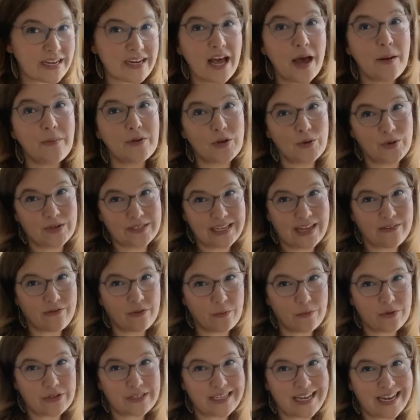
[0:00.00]
up to a
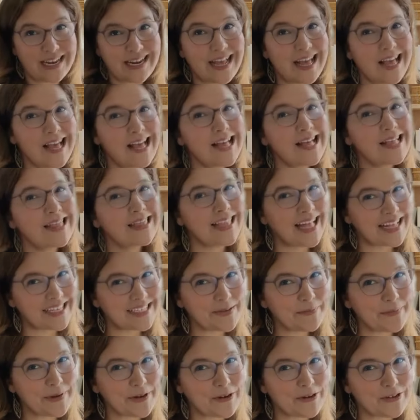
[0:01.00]
7%, that's a
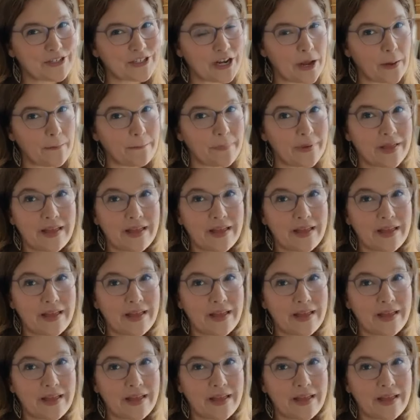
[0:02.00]
bigger jump.